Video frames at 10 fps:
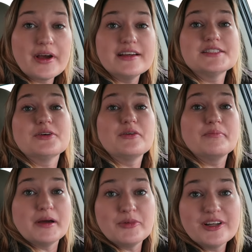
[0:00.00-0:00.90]
Okay,
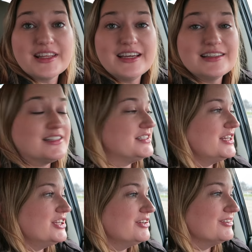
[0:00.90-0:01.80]
so memory lane
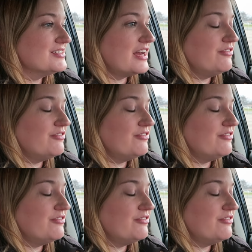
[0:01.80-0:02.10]
continues.